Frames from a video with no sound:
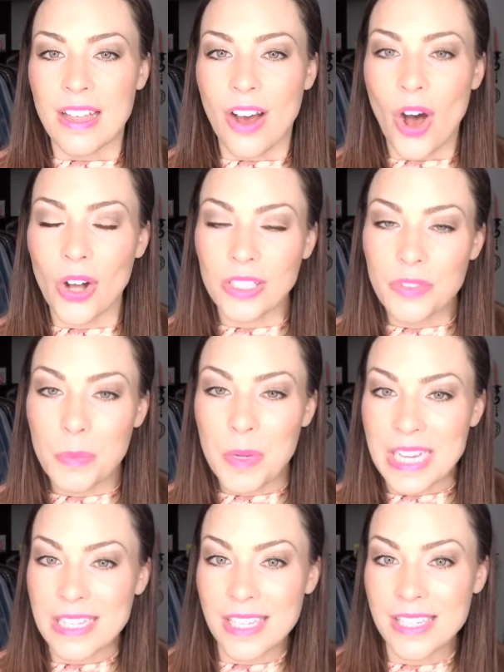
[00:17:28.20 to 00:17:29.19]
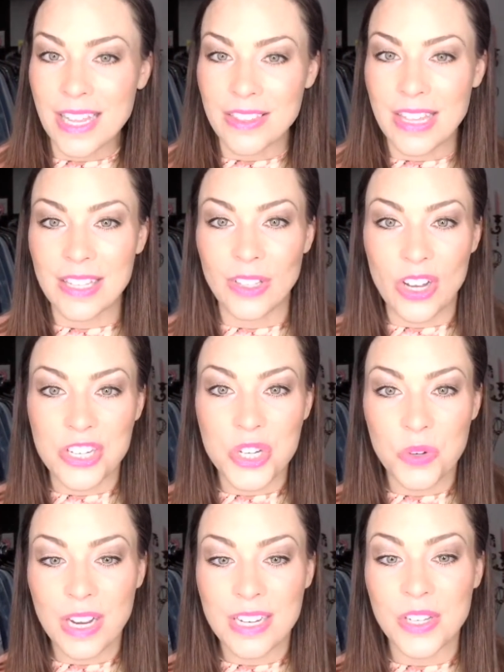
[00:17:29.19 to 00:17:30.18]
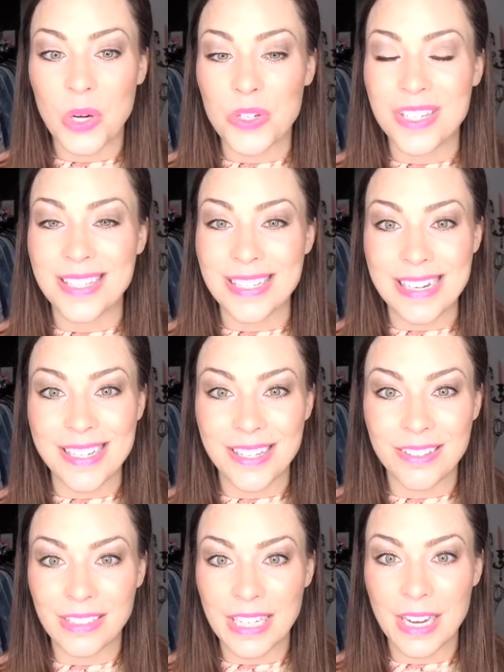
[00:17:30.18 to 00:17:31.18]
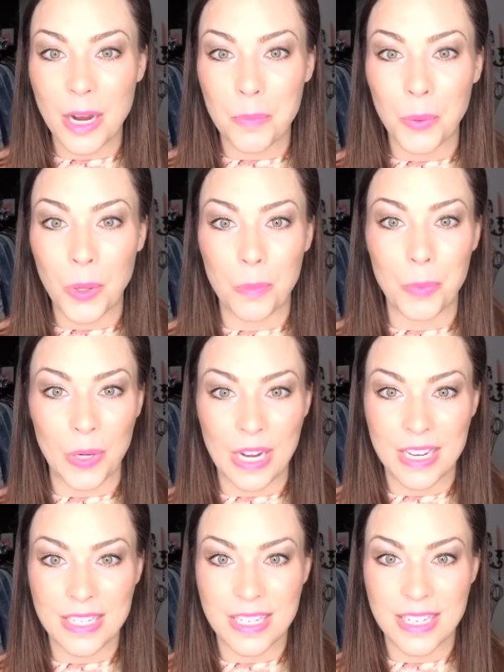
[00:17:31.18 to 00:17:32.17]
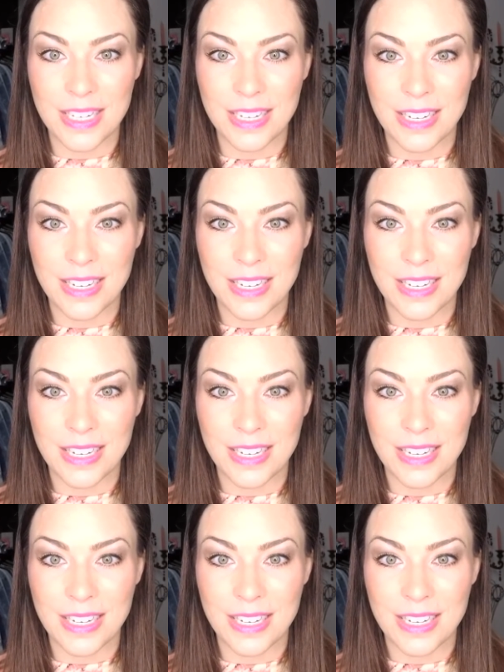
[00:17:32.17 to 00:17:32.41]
All of the pieces that they launch, you guys, are seasonally appropriate.